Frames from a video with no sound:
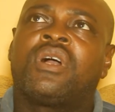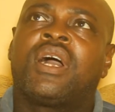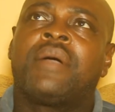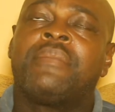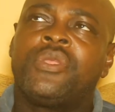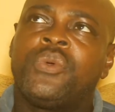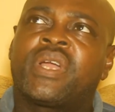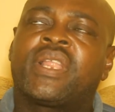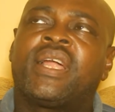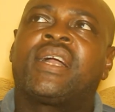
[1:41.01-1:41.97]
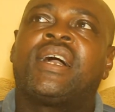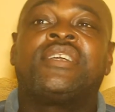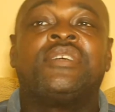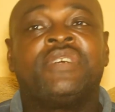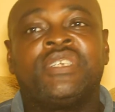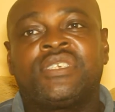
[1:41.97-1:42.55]
Amedu Iklaga
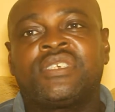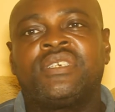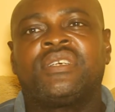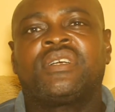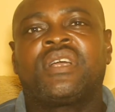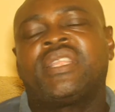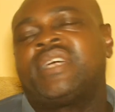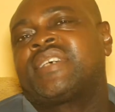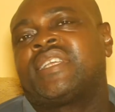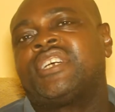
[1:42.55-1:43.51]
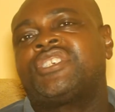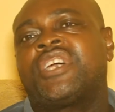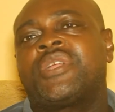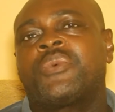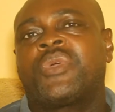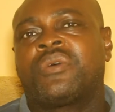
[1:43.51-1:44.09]
eventually, and then started
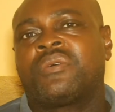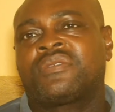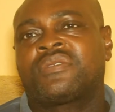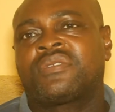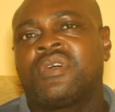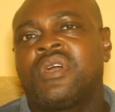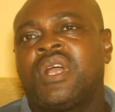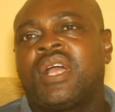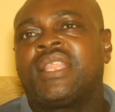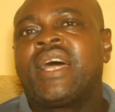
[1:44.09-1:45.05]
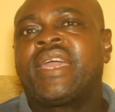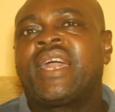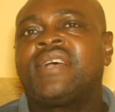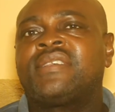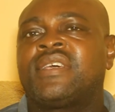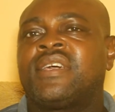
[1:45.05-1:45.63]
sharing with us that he
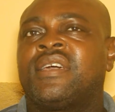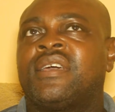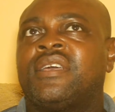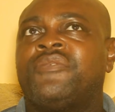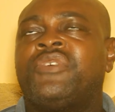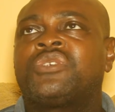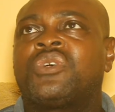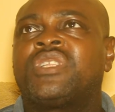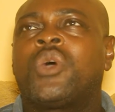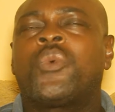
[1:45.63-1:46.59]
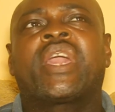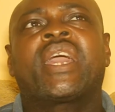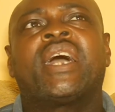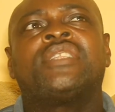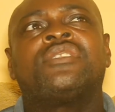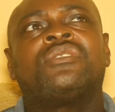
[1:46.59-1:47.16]
has a vision that we
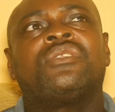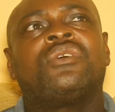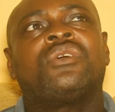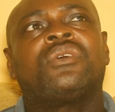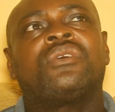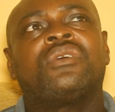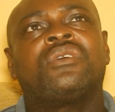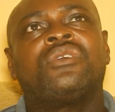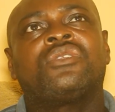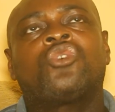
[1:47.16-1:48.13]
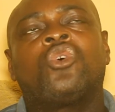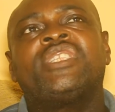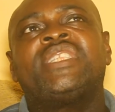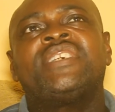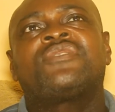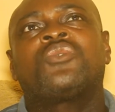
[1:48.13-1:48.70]
can turn
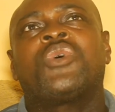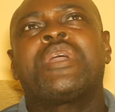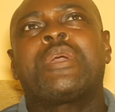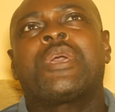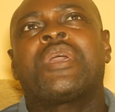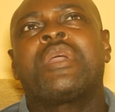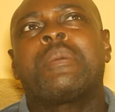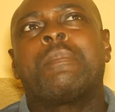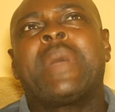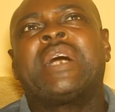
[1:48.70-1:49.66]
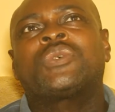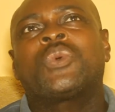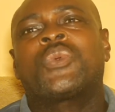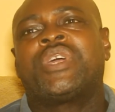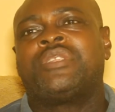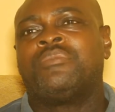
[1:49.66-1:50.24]
this to a
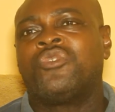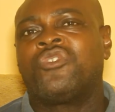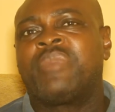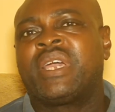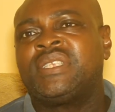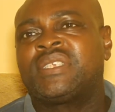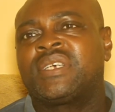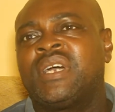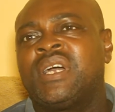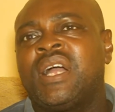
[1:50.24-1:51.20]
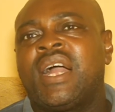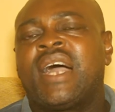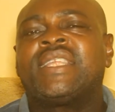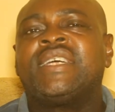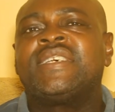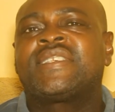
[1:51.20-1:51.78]
masquerade movement, and
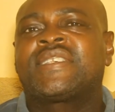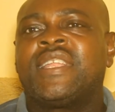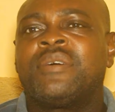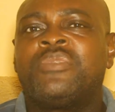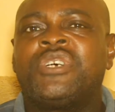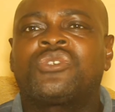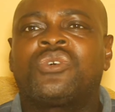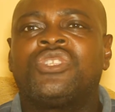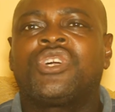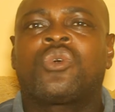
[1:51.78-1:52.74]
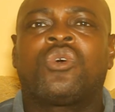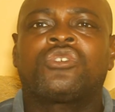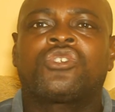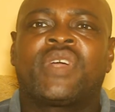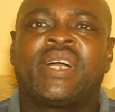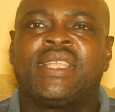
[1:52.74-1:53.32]
then a celebration, a
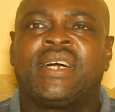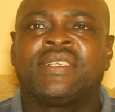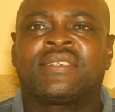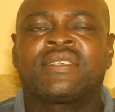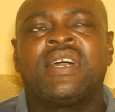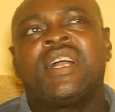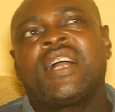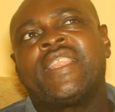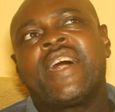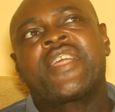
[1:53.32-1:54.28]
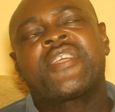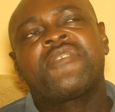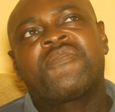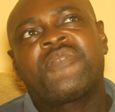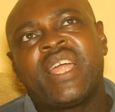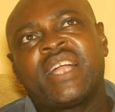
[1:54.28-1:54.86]
cultural dance that
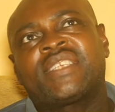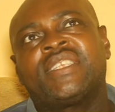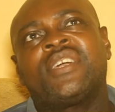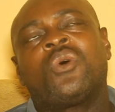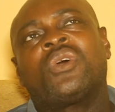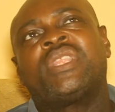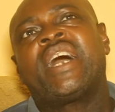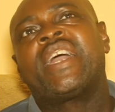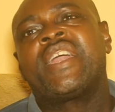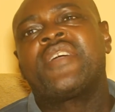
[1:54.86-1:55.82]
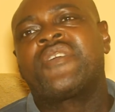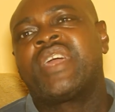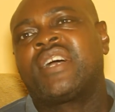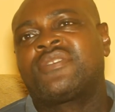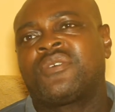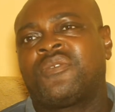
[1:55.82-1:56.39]
reflects the other
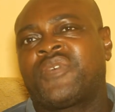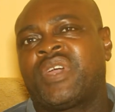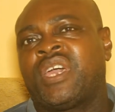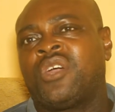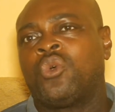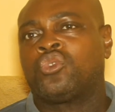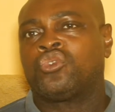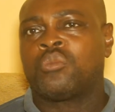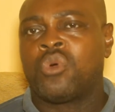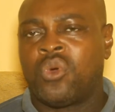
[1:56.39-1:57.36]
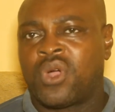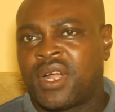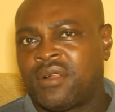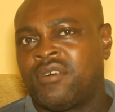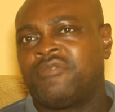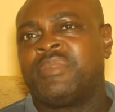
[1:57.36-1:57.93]
areas of Otukpo local
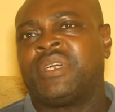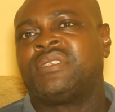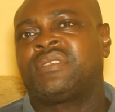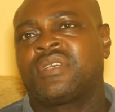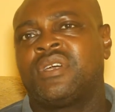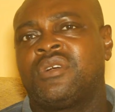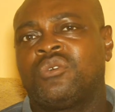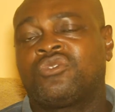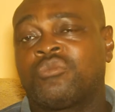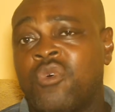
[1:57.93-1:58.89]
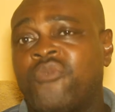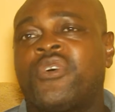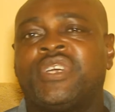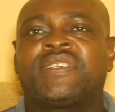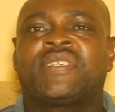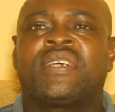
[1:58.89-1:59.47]
government. Otukpo, for
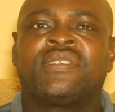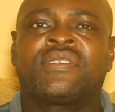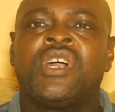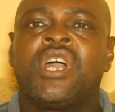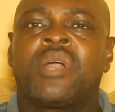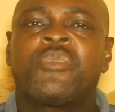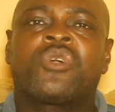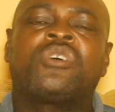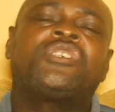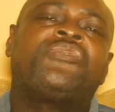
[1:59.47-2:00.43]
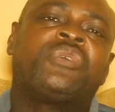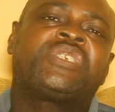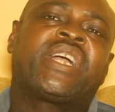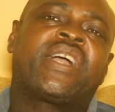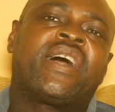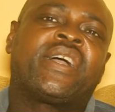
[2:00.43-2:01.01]
instance, because if you
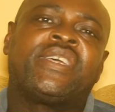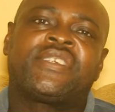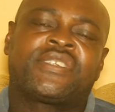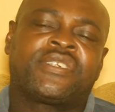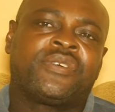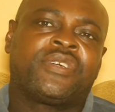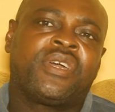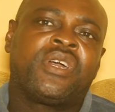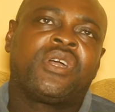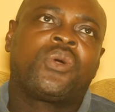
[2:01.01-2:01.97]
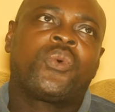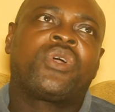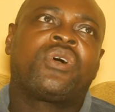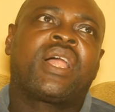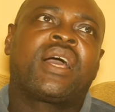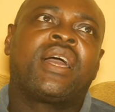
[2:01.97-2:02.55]
check our history, we
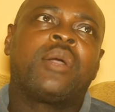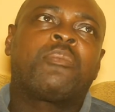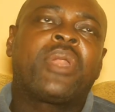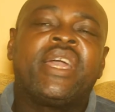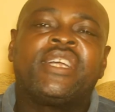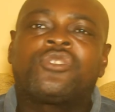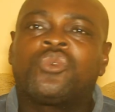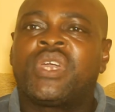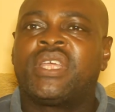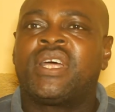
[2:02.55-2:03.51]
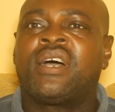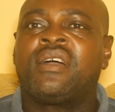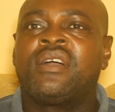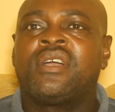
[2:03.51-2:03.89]
all played together.